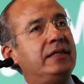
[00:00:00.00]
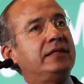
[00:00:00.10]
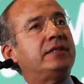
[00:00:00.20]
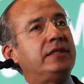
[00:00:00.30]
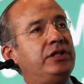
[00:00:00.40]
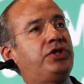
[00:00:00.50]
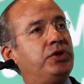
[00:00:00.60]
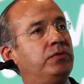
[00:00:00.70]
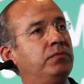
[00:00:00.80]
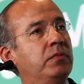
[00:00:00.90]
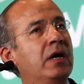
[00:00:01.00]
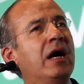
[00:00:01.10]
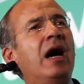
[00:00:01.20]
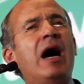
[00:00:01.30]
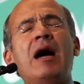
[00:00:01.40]
this issue,
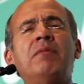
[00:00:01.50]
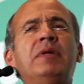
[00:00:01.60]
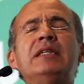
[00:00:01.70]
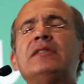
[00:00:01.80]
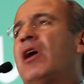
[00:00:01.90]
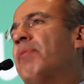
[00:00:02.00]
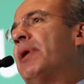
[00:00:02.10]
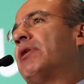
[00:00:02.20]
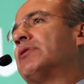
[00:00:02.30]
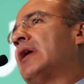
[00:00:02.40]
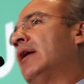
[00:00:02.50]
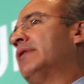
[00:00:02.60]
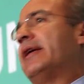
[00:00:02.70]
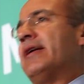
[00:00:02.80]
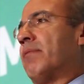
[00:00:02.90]
and it's not because
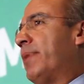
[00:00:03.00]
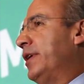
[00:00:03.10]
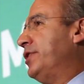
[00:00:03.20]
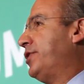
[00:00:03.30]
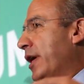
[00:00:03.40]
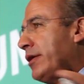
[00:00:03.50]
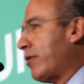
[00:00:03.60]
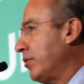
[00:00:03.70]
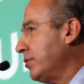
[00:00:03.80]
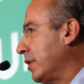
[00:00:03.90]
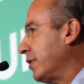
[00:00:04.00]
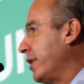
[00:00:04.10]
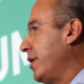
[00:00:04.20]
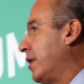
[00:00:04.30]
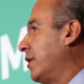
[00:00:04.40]
they are very generous and
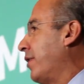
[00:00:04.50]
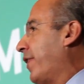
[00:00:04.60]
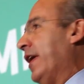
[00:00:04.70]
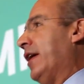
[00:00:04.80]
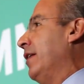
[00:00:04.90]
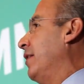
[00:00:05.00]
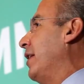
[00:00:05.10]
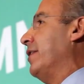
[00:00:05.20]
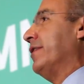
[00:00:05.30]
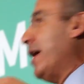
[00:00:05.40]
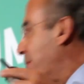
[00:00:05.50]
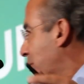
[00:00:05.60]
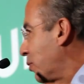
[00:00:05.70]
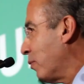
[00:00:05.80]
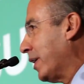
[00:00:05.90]
they are thinking in their
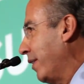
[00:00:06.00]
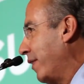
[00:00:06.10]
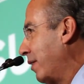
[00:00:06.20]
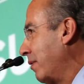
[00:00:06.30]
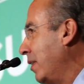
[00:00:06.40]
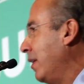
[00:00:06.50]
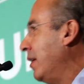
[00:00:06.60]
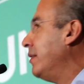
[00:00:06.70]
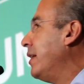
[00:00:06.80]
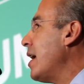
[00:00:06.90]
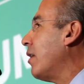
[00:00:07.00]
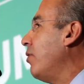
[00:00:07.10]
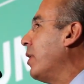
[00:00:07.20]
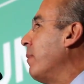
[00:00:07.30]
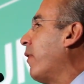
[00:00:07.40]
neighbors or whatever. They are
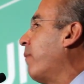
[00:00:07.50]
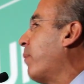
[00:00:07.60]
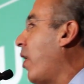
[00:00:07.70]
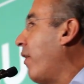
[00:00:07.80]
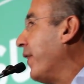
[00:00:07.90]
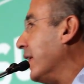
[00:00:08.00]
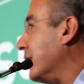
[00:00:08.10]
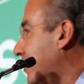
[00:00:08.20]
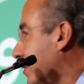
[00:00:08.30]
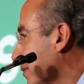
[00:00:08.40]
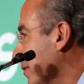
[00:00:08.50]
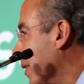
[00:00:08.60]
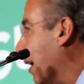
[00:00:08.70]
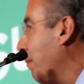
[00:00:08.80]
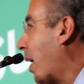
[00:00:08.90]
looking for profits
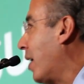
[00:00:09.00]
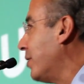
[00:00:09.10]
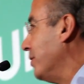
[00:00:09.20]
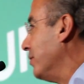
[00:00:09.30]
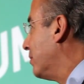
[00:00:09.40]
and margins.